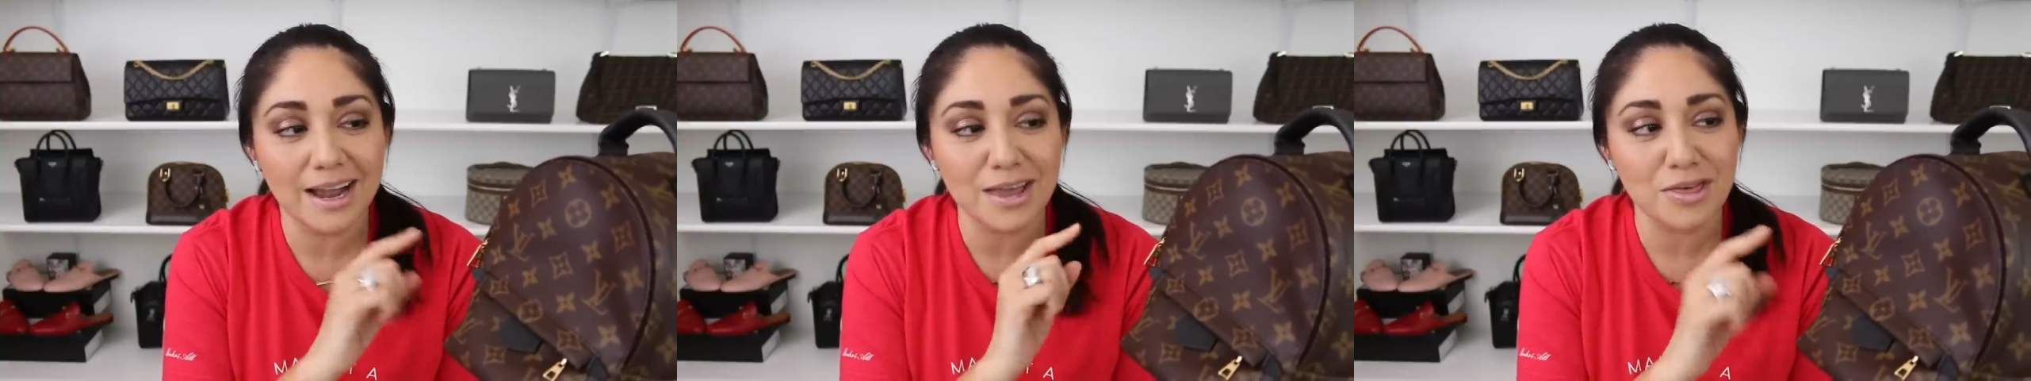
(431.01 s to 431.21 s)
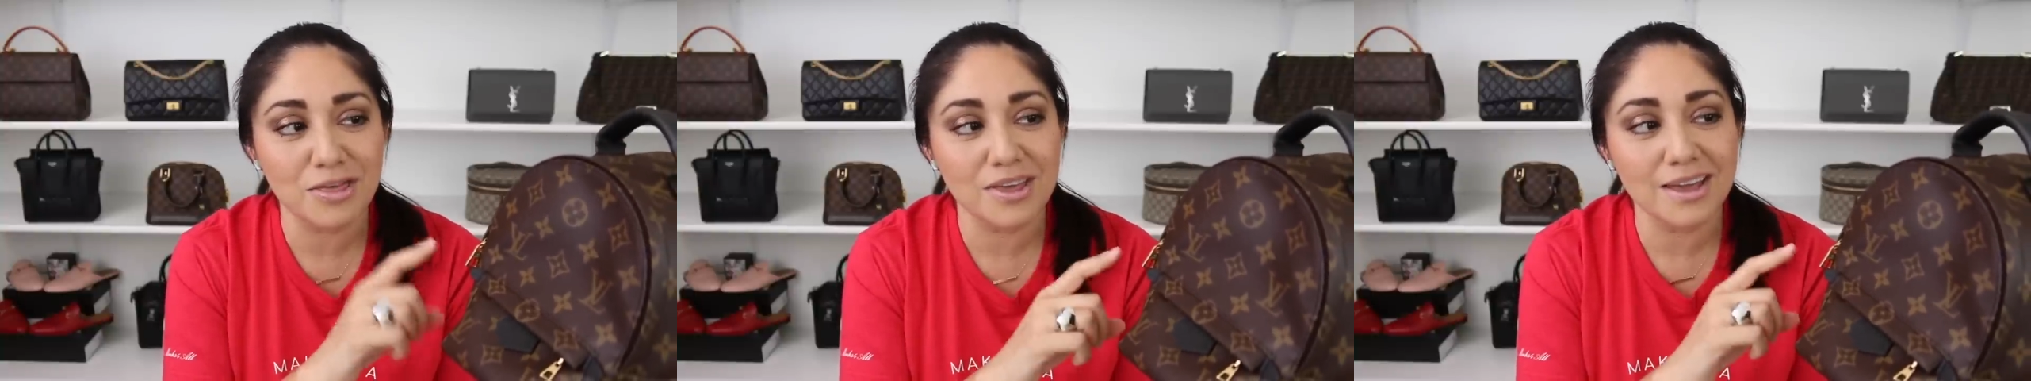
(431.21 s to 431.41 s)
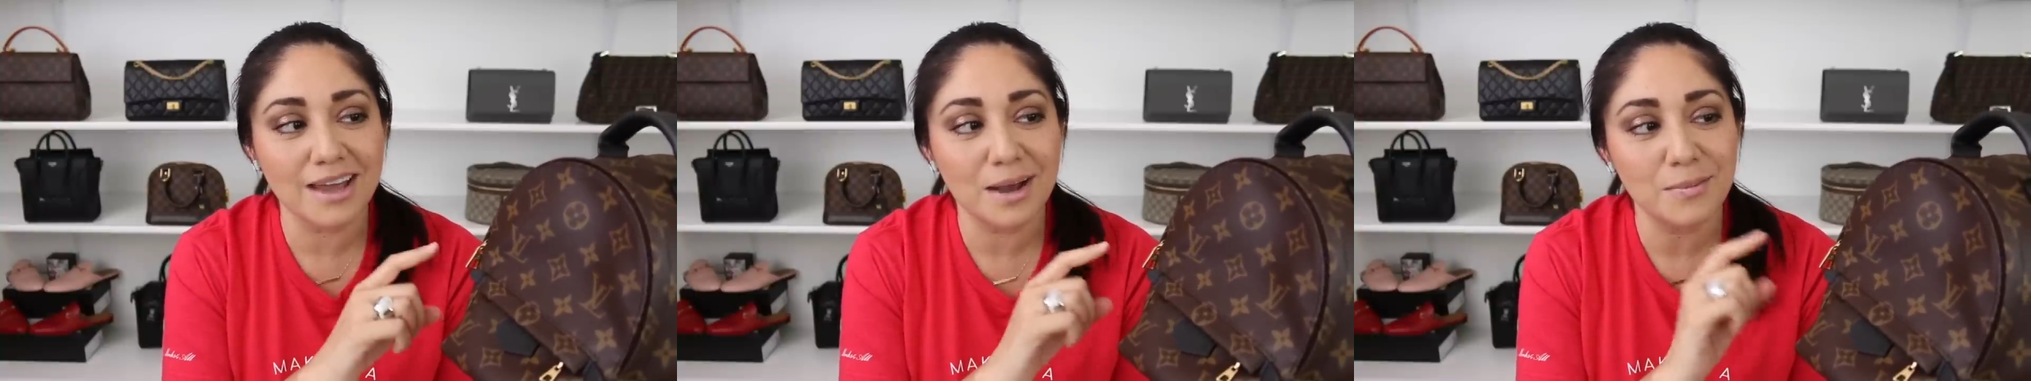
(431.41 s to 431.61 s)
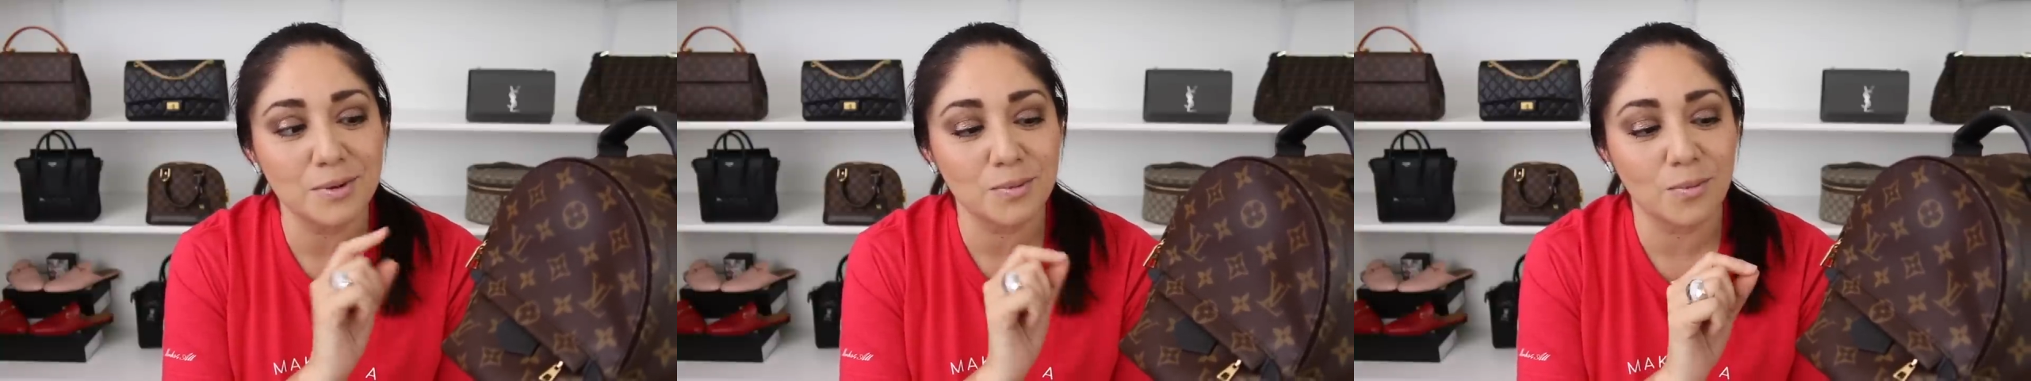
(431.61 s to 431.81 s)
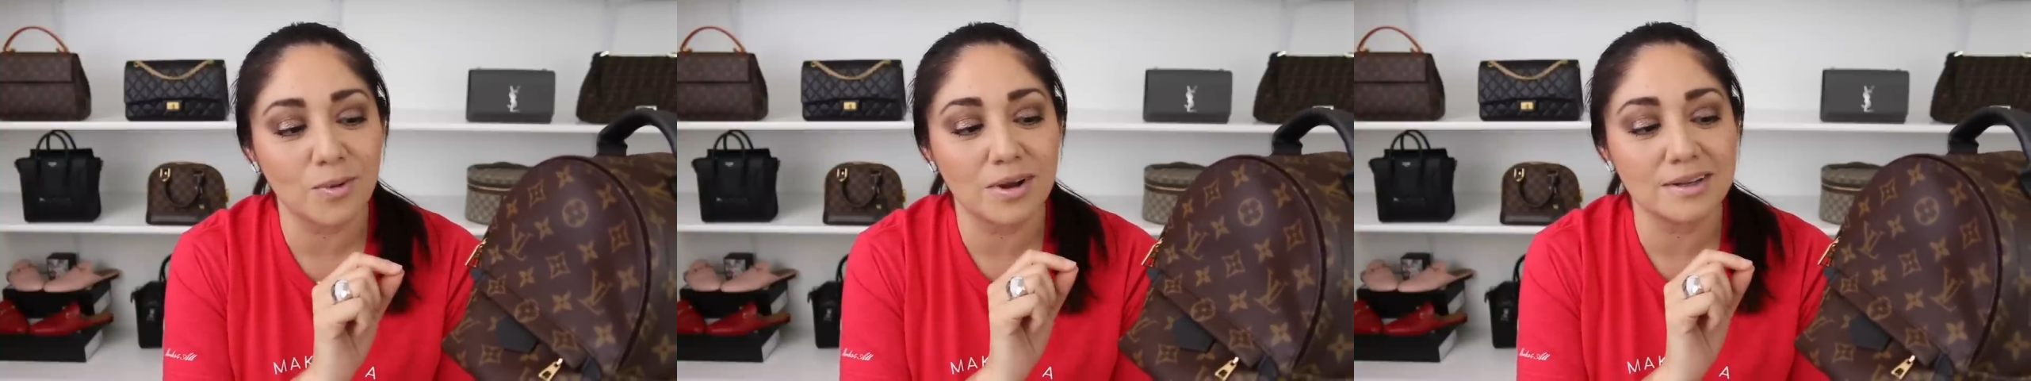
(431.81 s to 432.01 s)
I think I
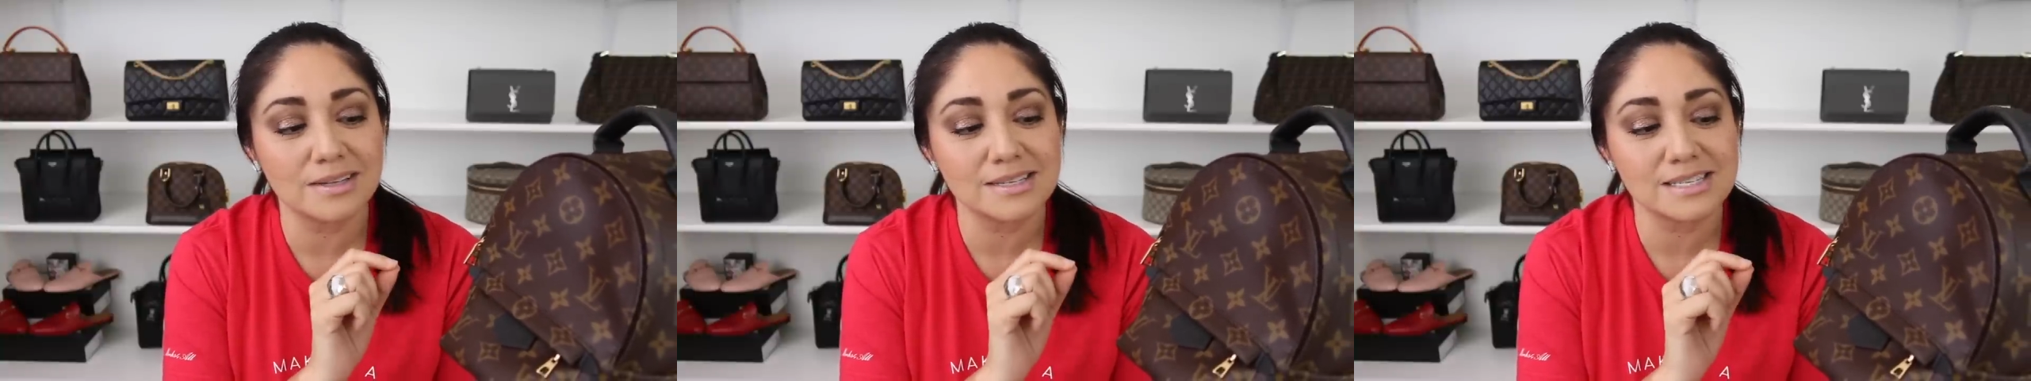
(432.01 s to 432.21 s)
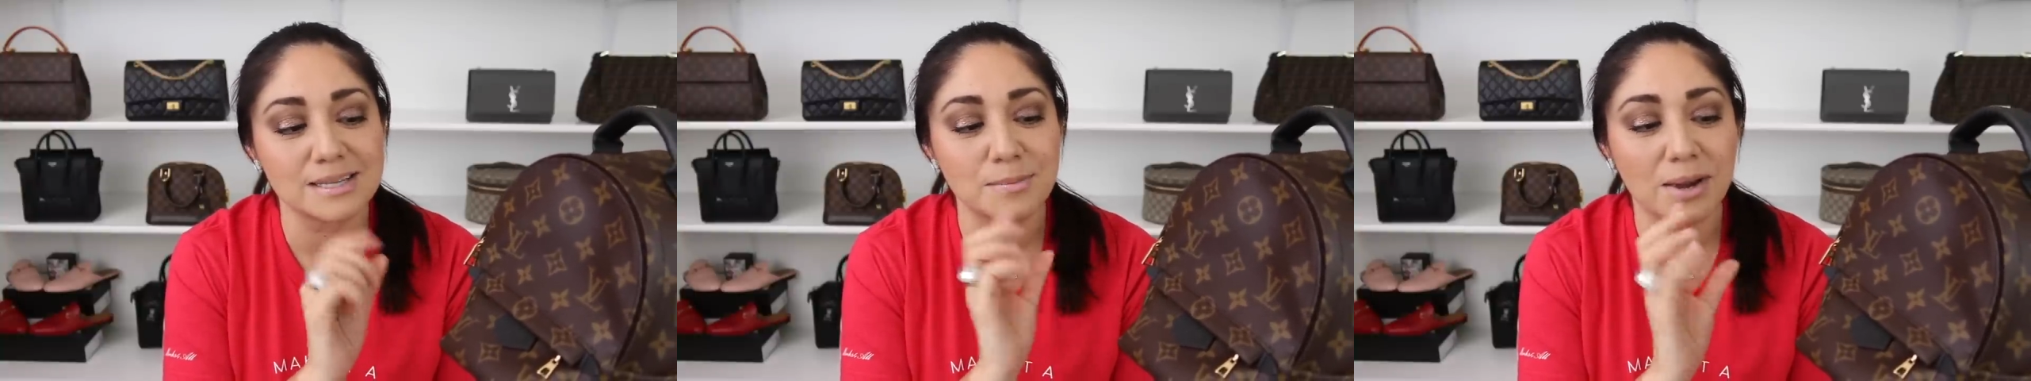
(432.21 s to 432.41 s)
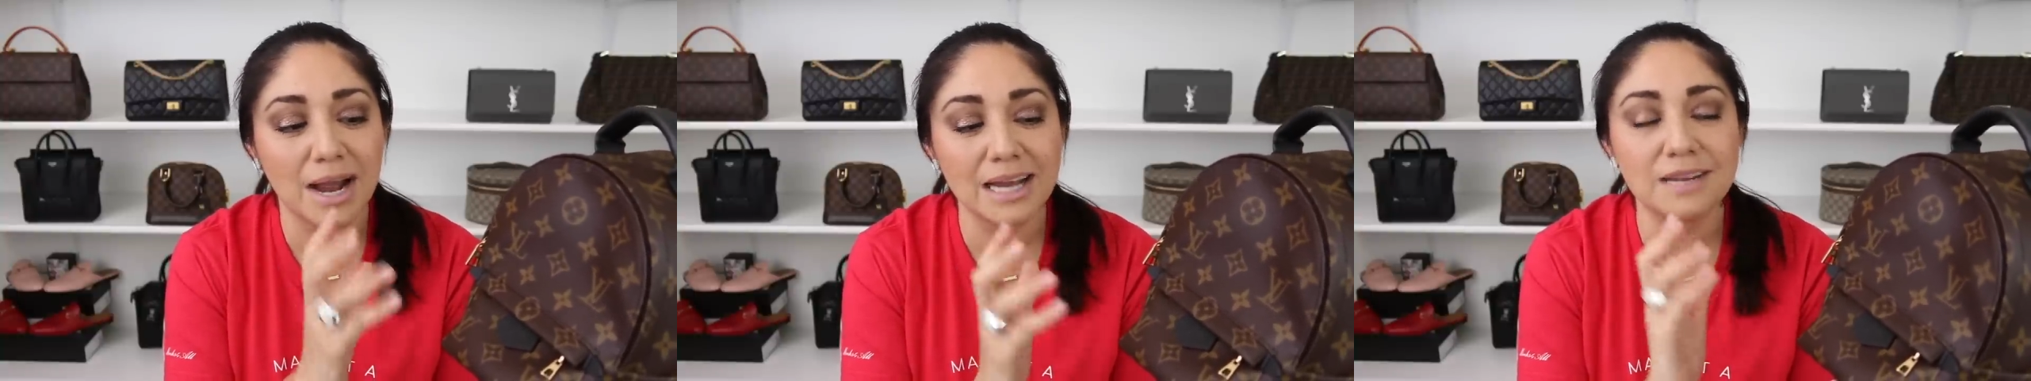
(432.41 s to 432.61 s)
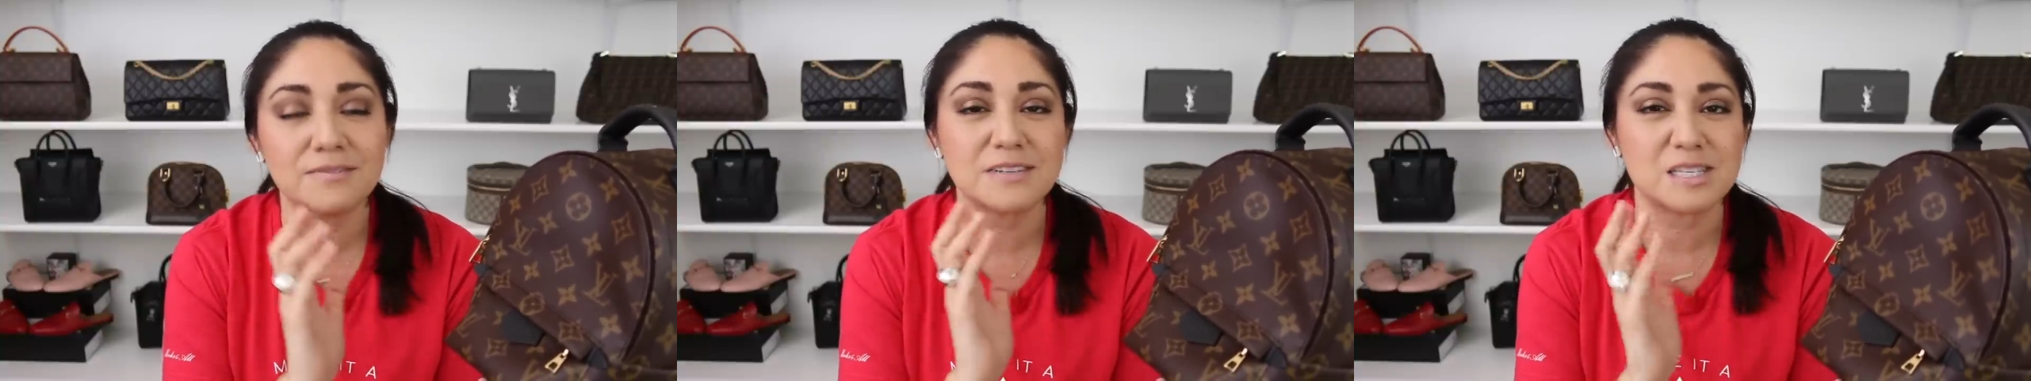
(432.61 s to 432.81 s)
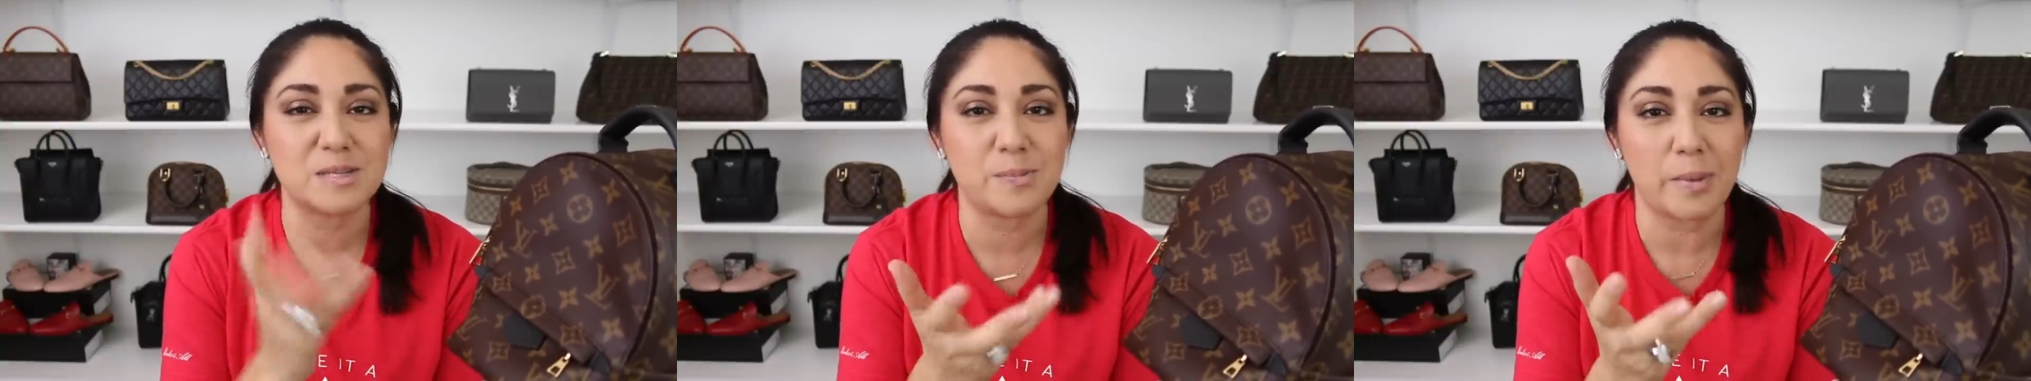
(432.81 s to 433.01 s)
would want some kind of
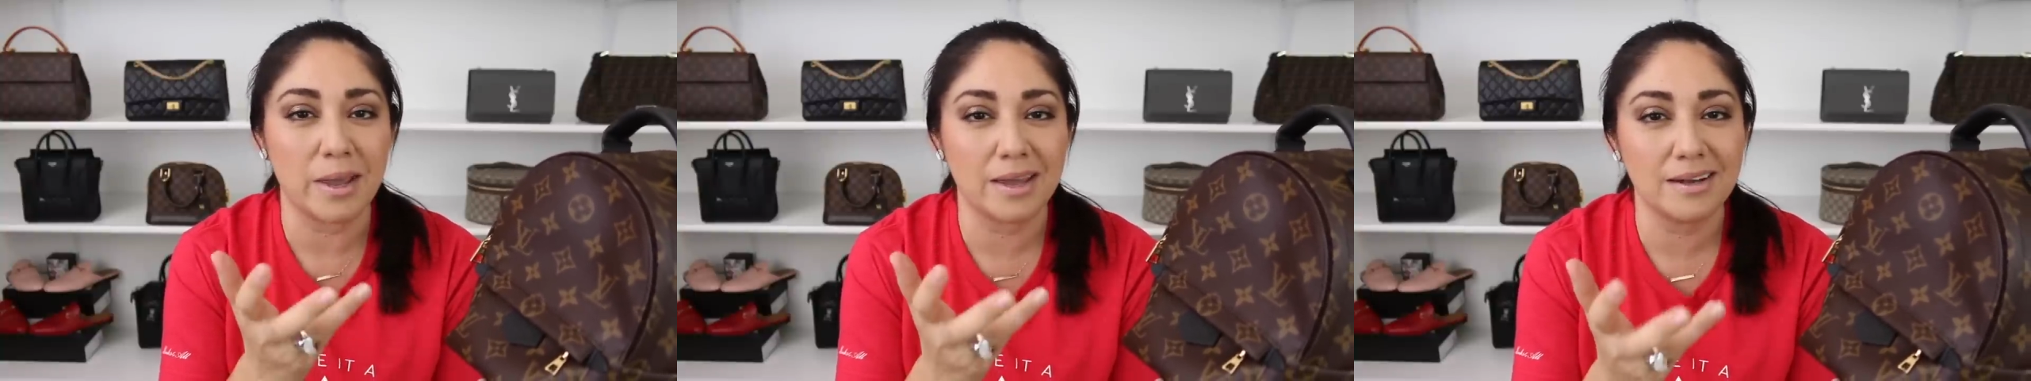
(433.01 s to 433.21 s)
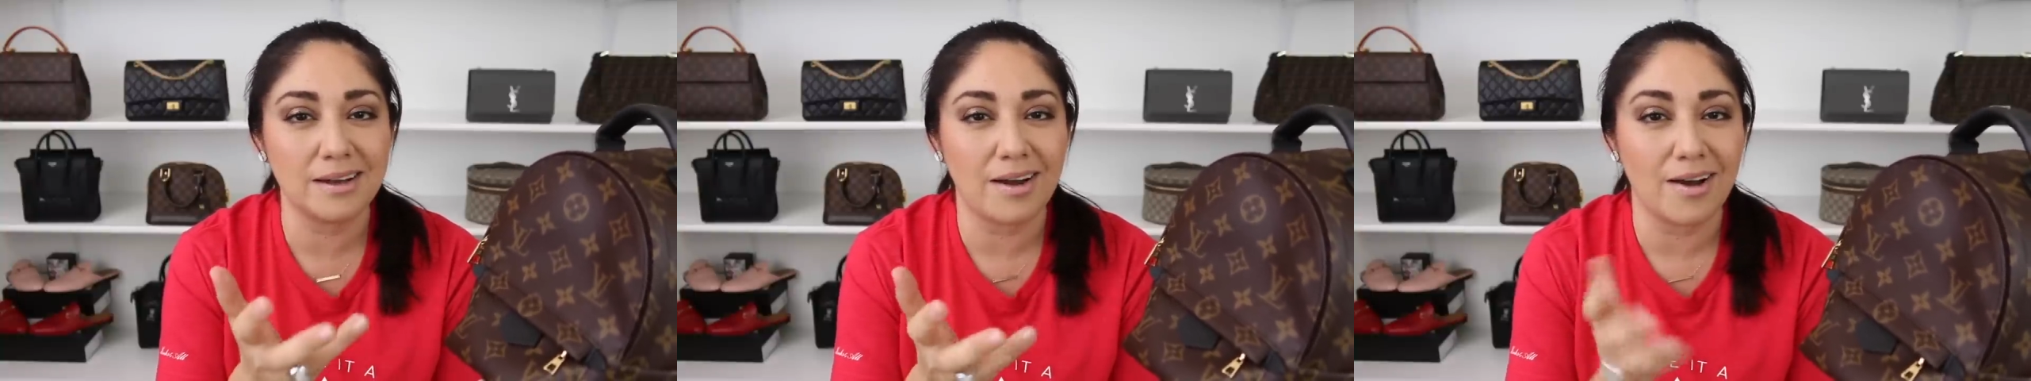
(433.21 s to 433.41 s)
a spin